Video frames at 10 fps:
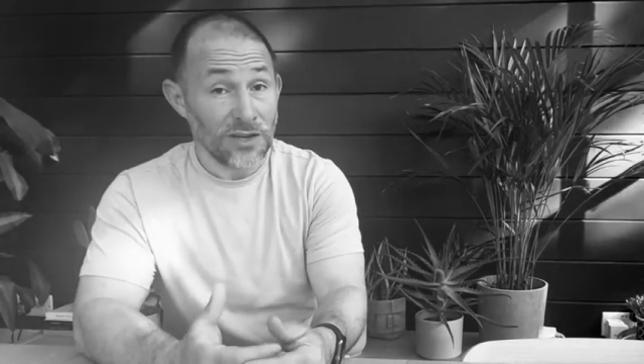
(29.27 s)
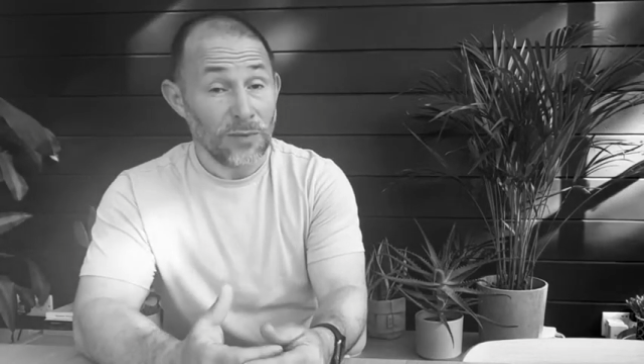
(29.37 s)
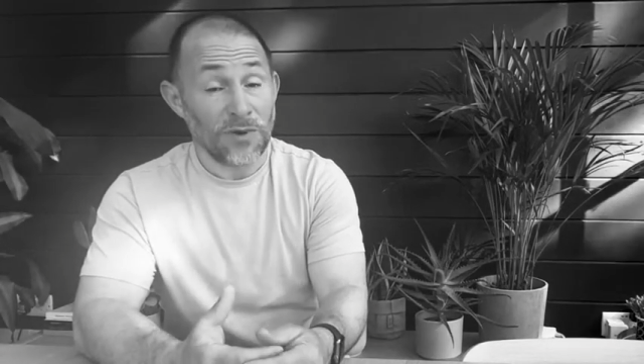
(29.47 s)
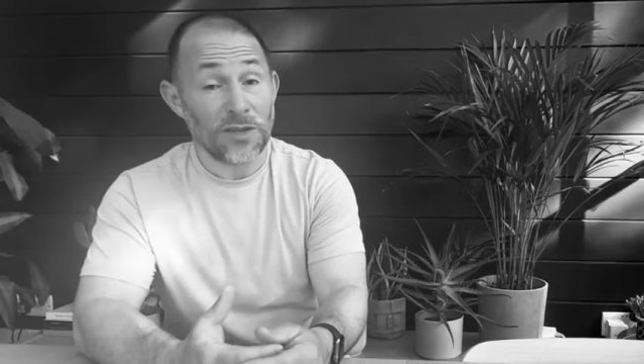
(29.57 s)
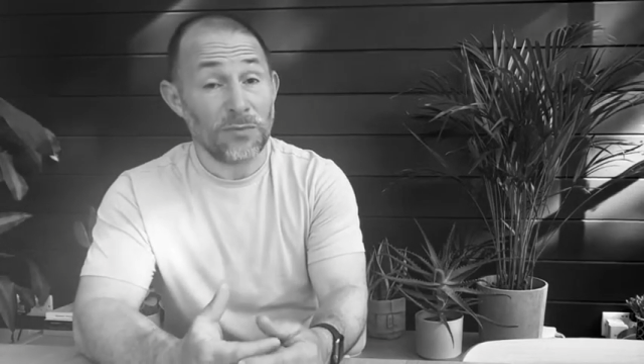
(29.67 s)

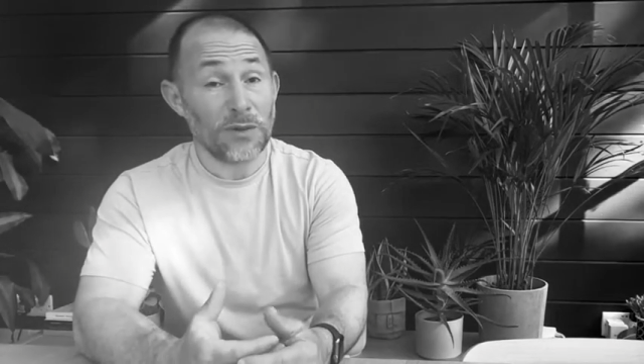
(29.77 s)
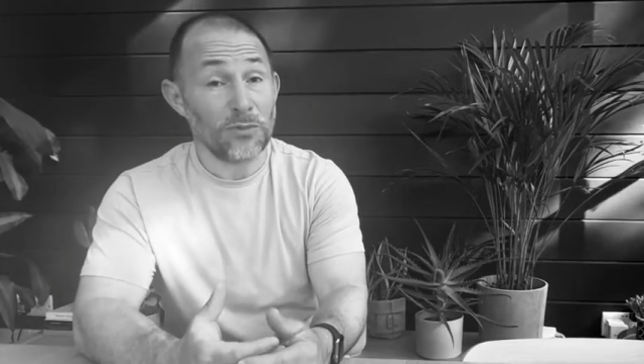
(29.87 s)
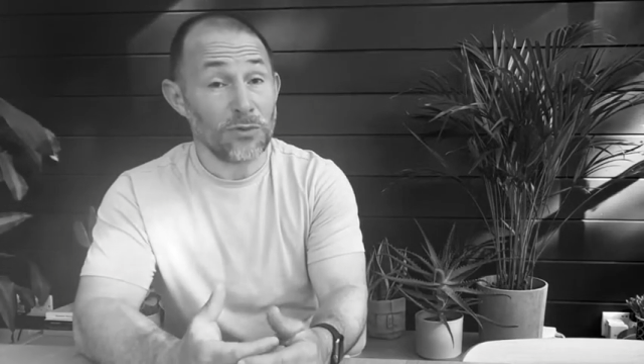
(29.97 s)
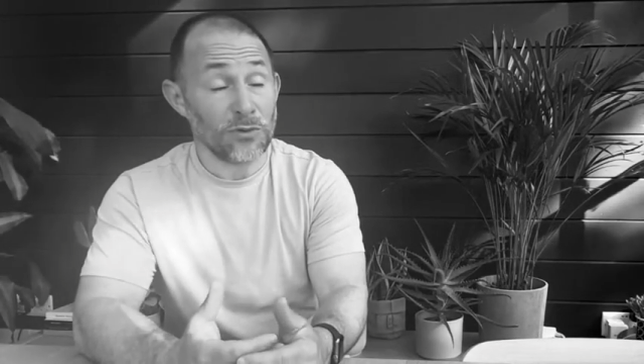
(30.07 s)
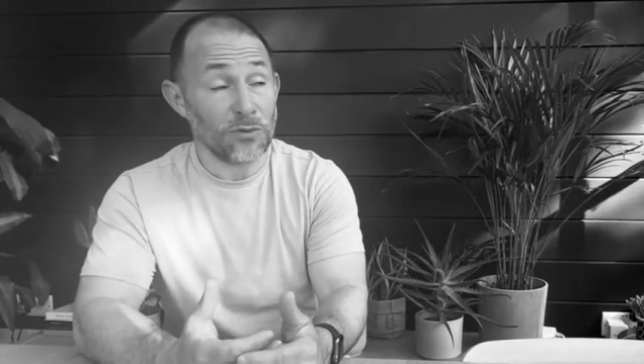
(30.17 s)
about the
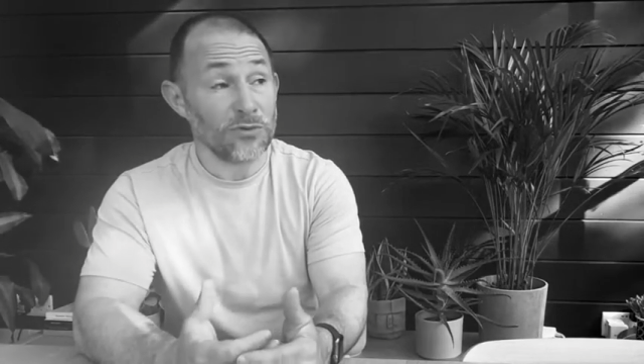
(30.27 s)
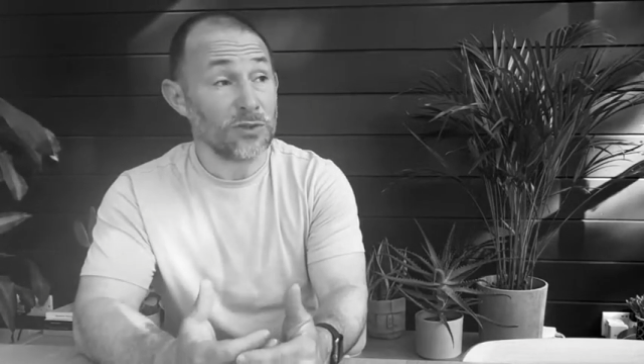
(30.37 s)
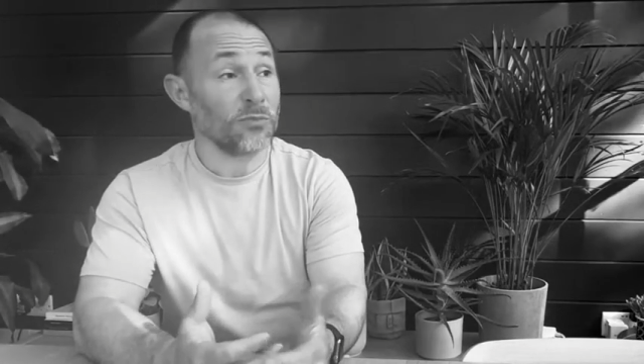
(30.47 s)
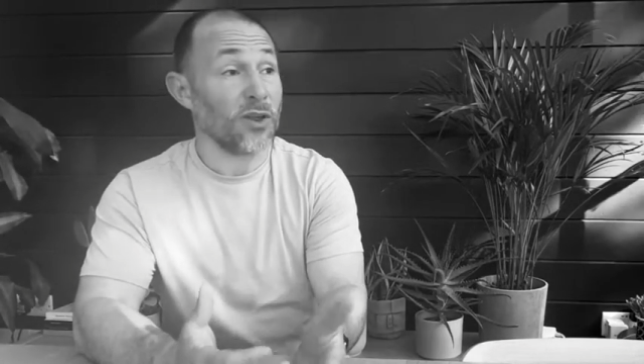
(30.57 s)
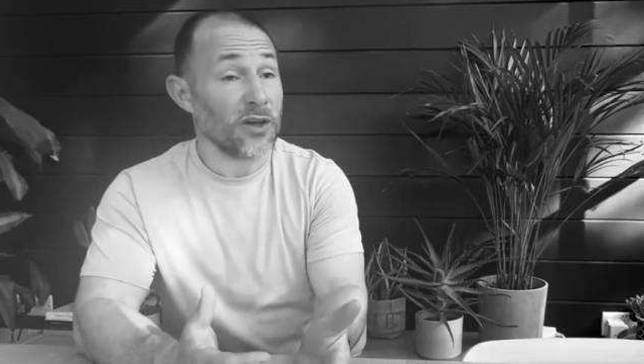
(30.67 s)
people who, who
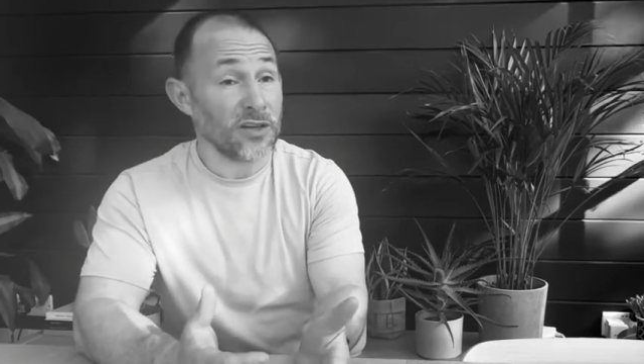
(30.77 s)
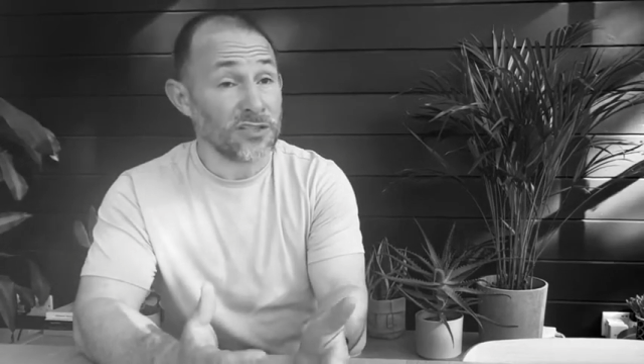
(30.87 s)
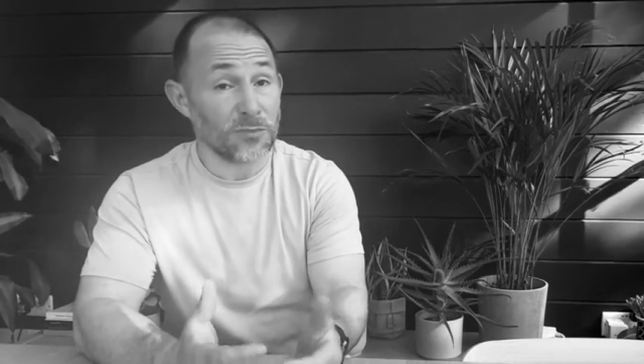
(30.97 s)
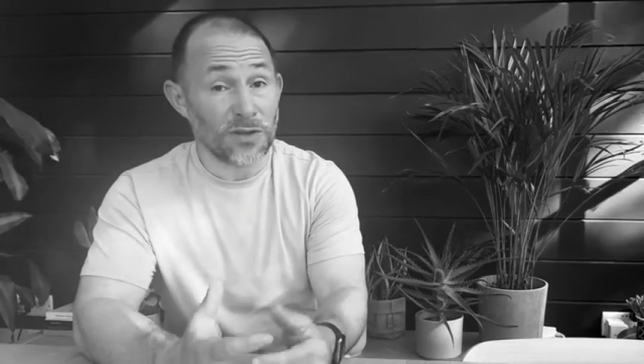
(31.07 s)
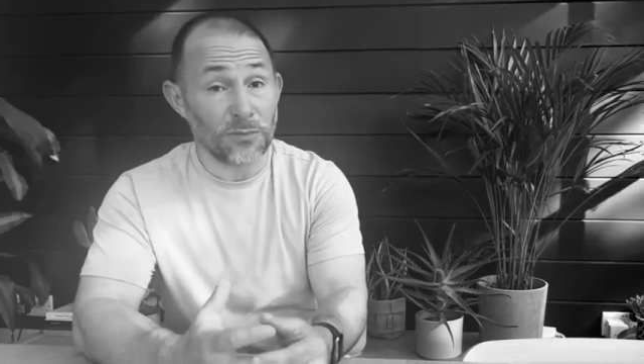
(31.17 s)
supply
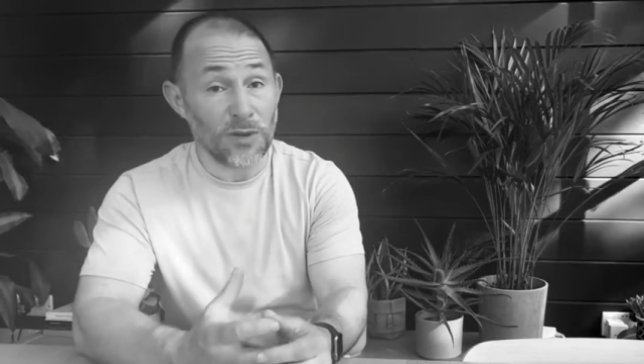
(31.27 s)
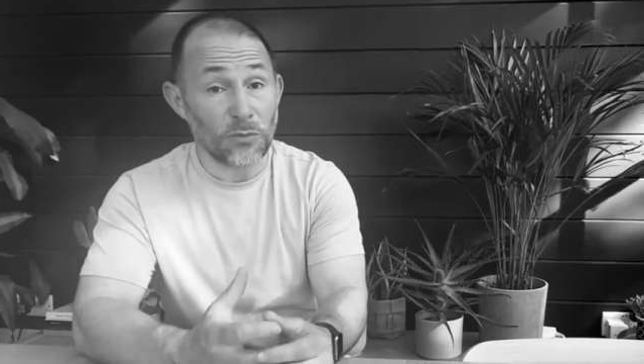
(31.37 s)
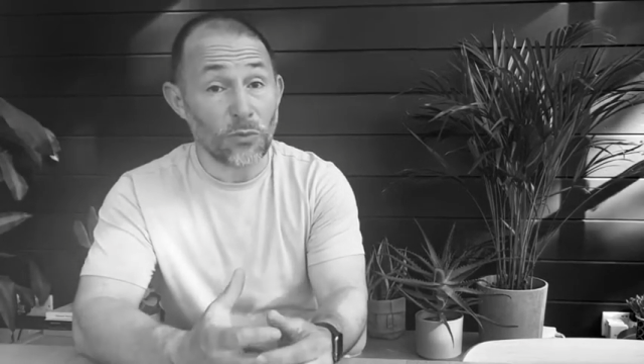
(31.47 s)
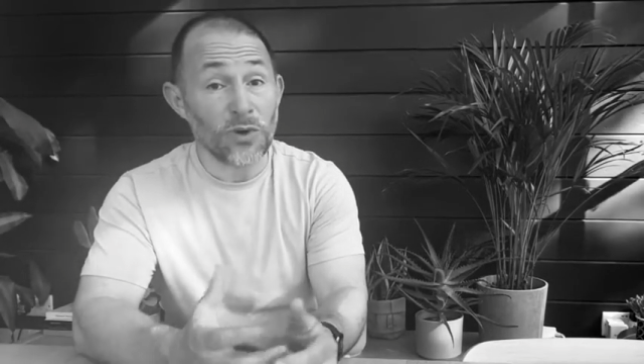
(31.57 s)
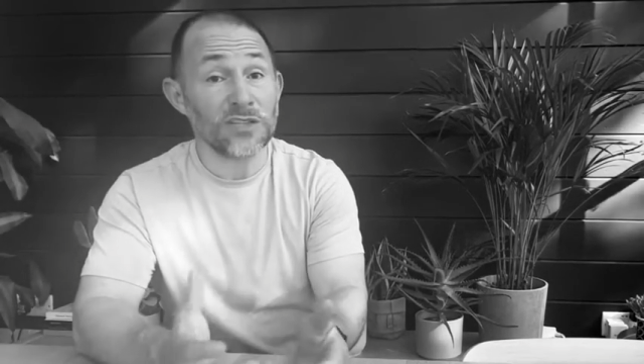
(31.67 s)
us, about the
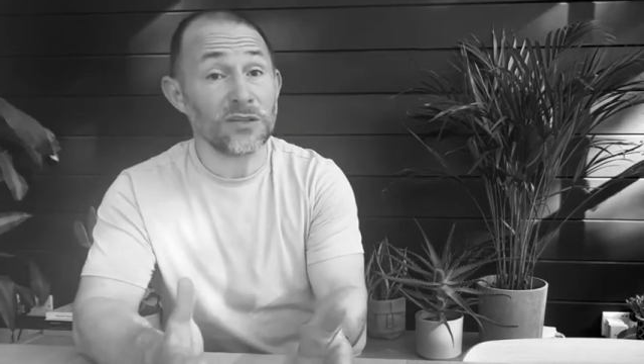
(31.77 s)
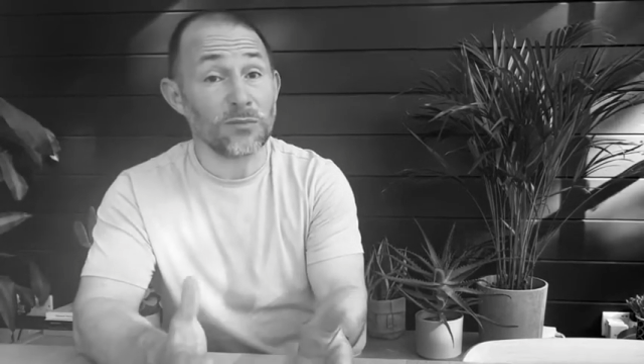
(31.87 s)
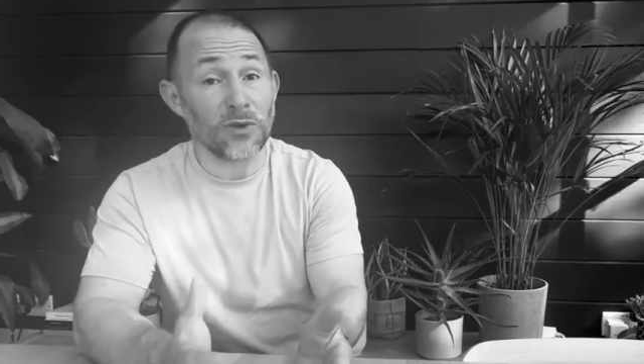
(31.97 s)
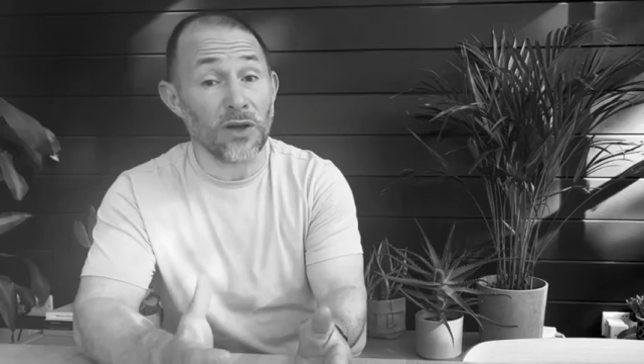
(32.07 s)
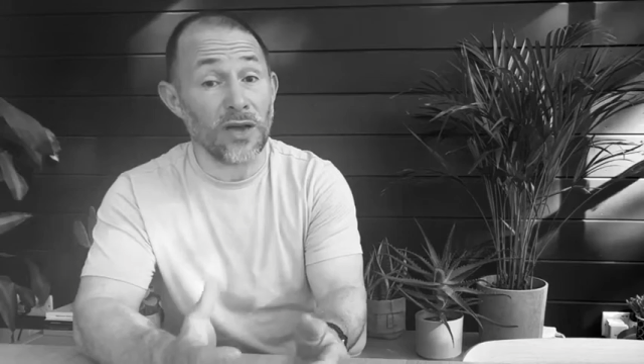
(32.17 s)
people we
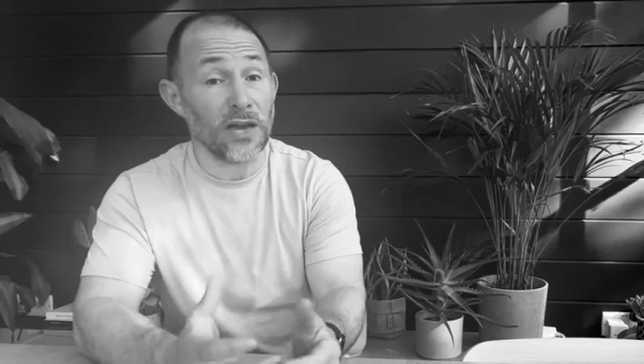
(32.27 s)
supply,